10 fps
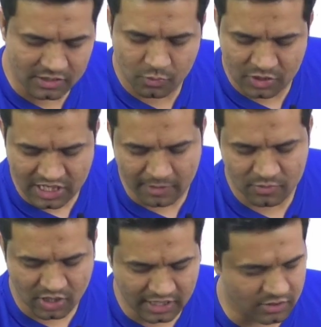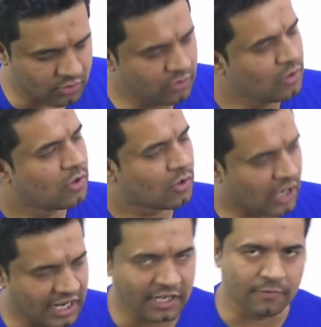things which I'm trying to
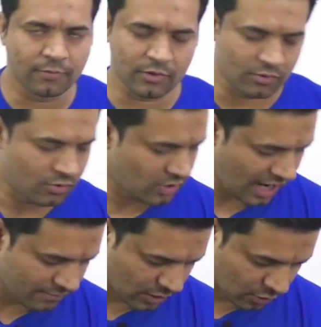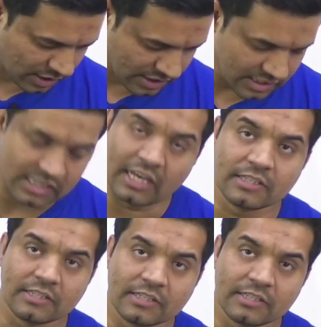write it for you. Have a look in this.